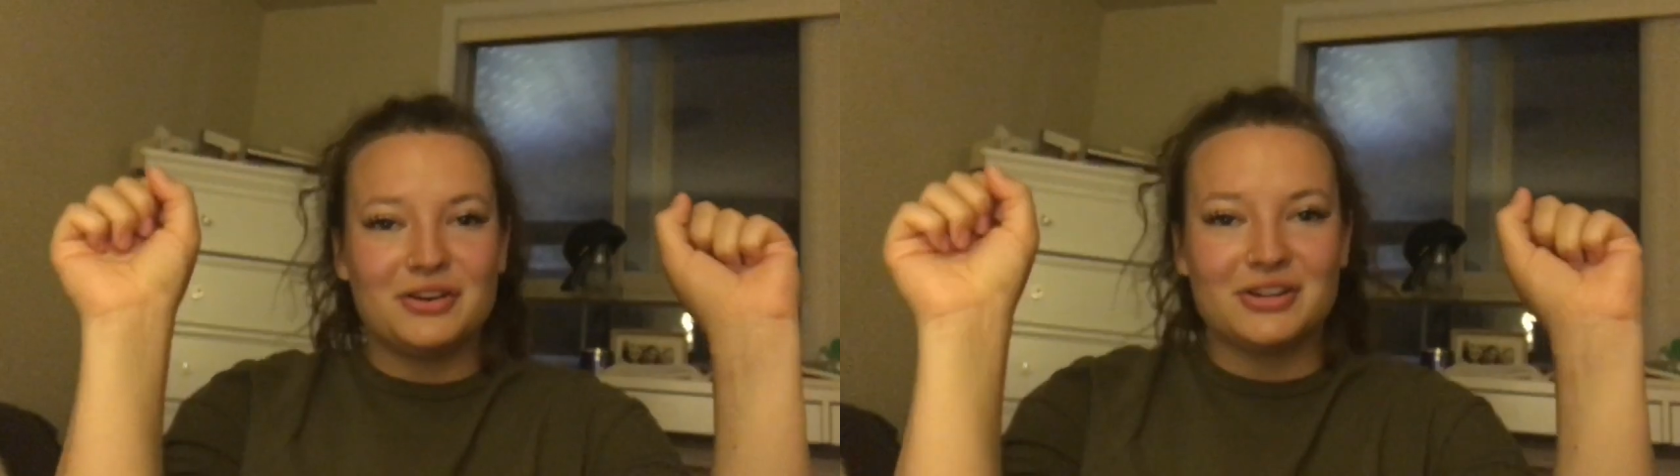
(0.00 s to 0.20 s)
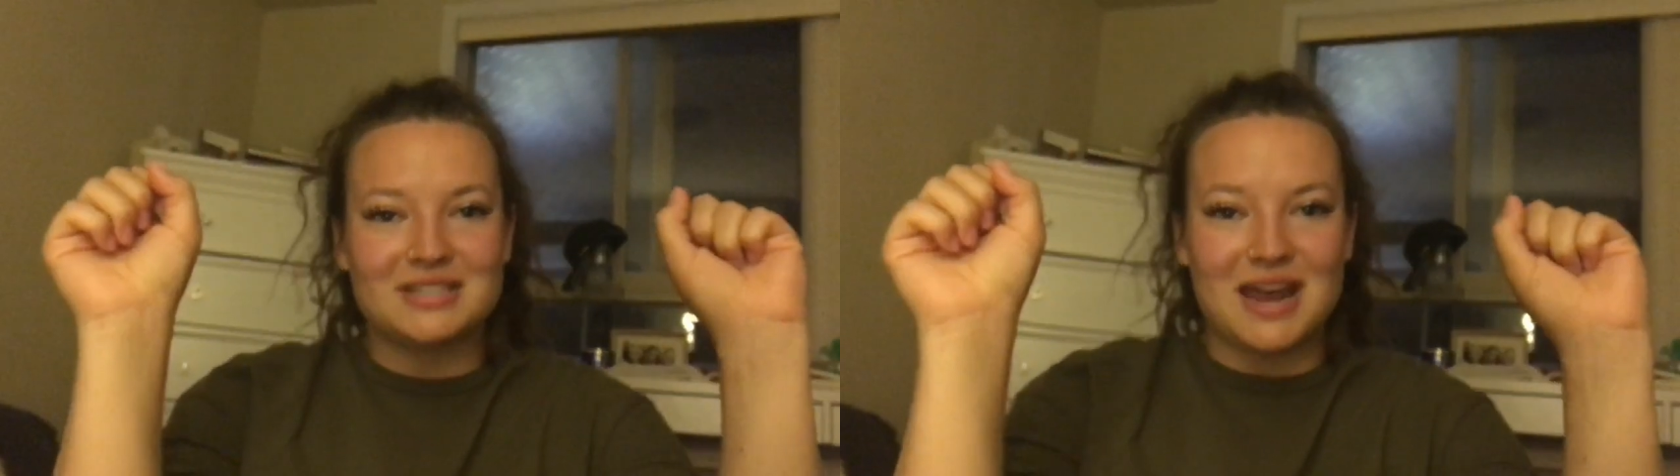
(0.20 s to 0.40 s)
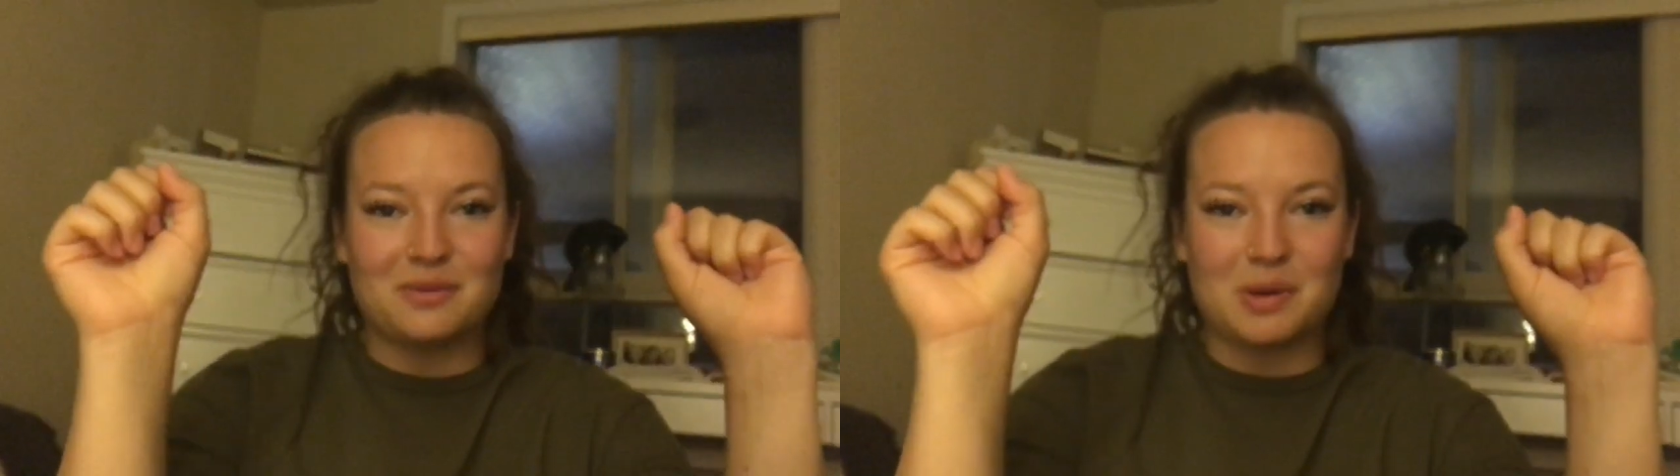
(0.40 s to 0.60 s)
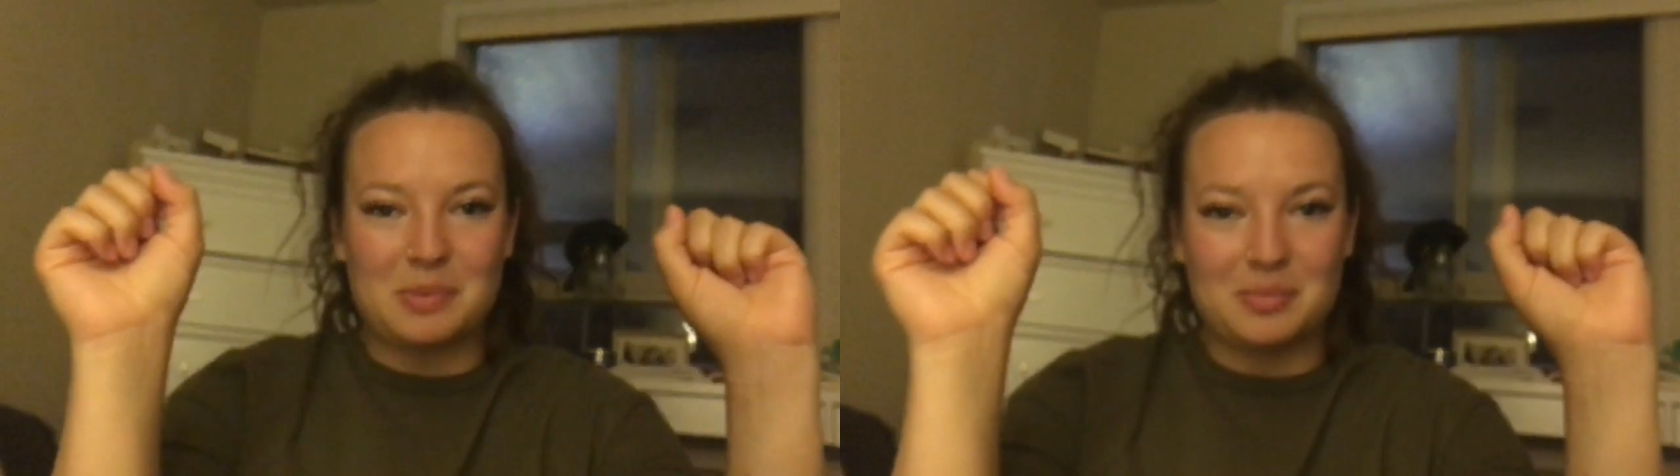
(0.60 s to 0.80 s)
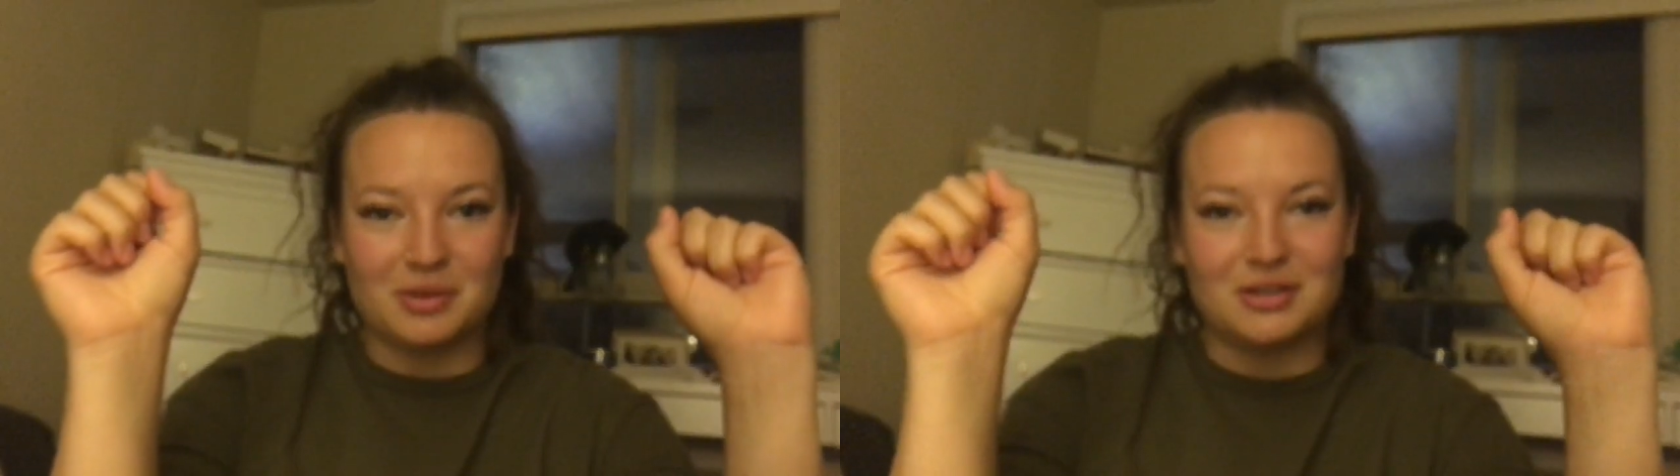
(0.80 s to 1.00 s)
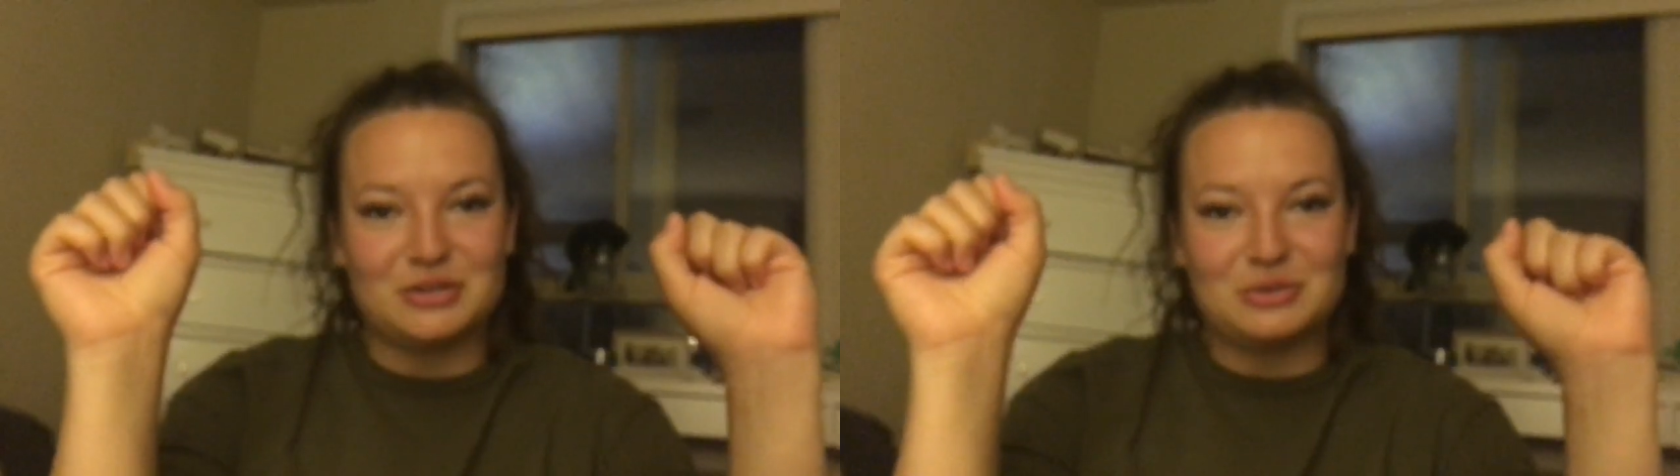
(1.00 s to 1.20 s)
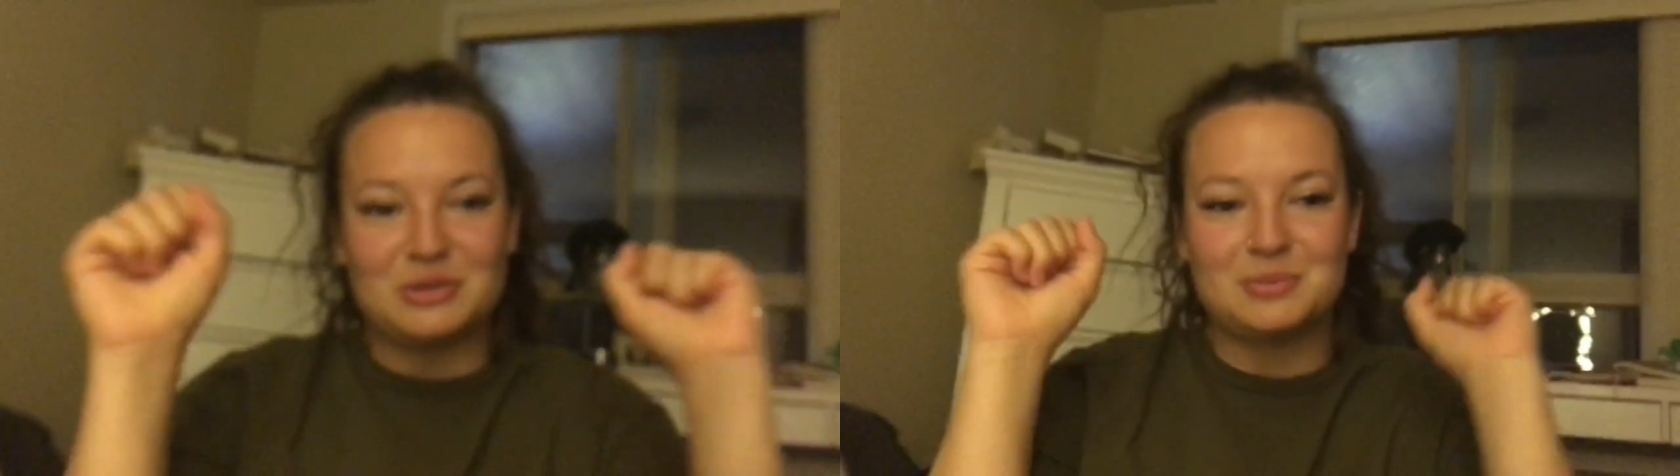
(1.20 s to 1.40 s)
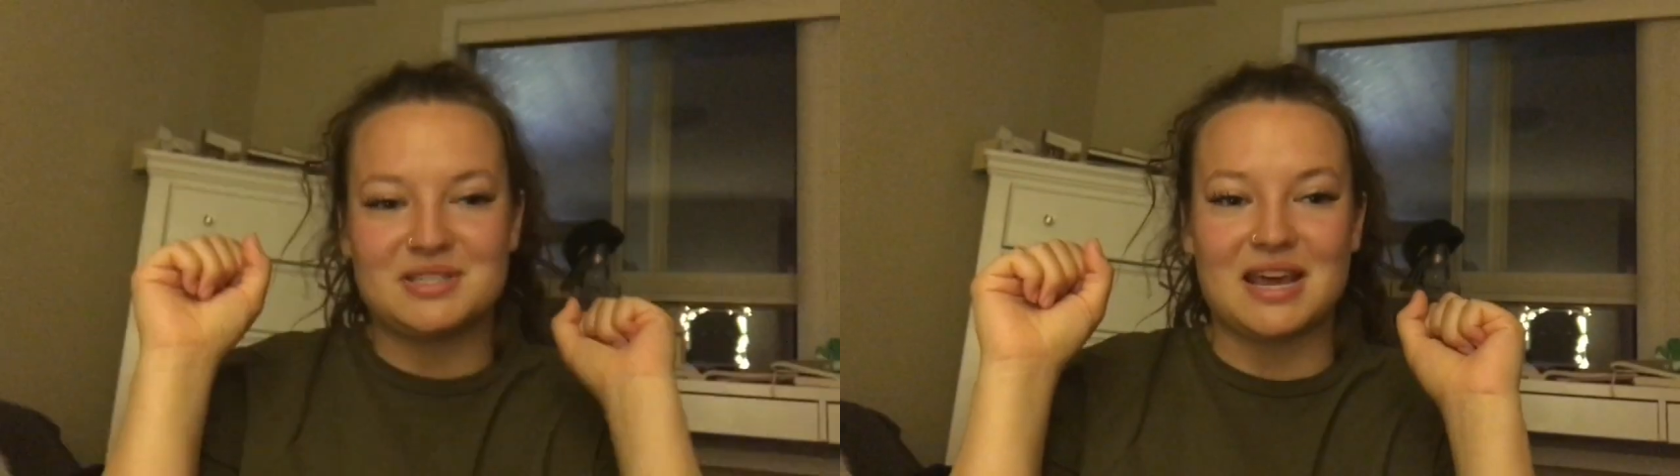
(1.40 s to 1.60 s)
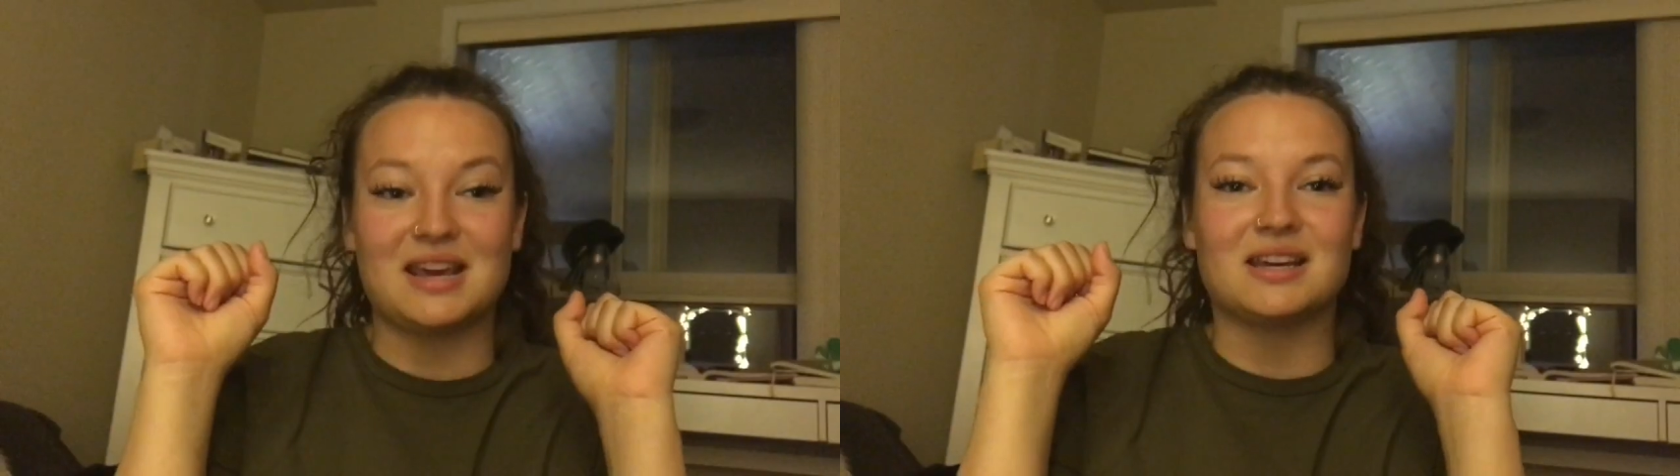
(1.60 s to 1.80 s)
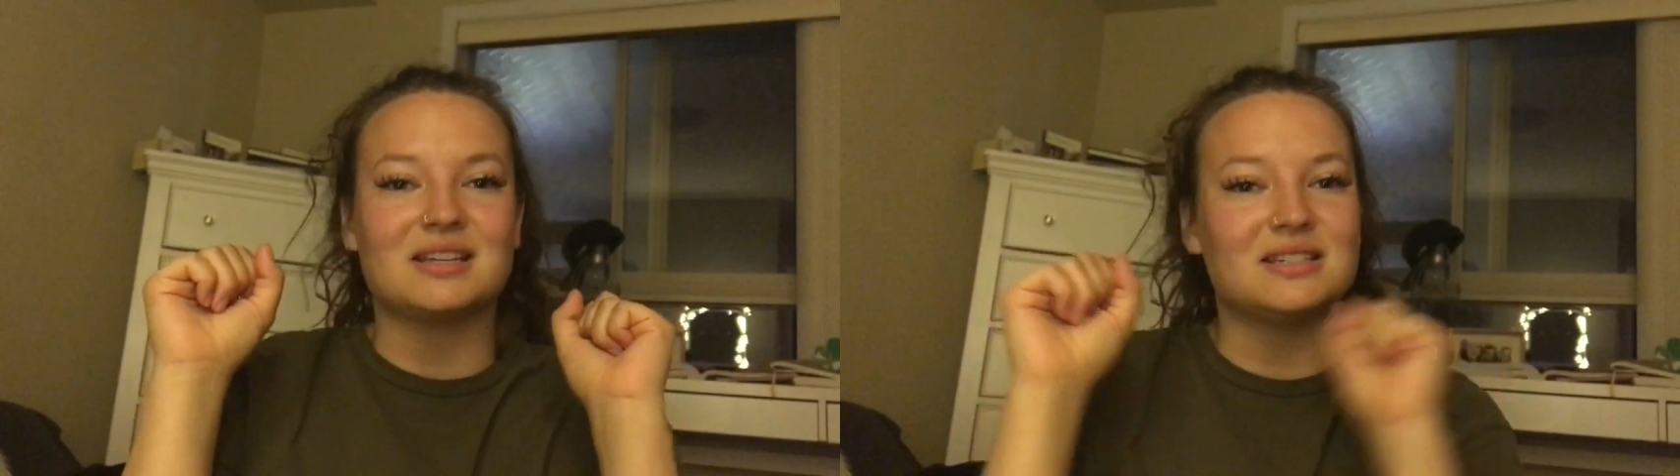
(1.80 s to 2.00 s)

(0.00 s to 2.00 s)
understand why people on YouTube say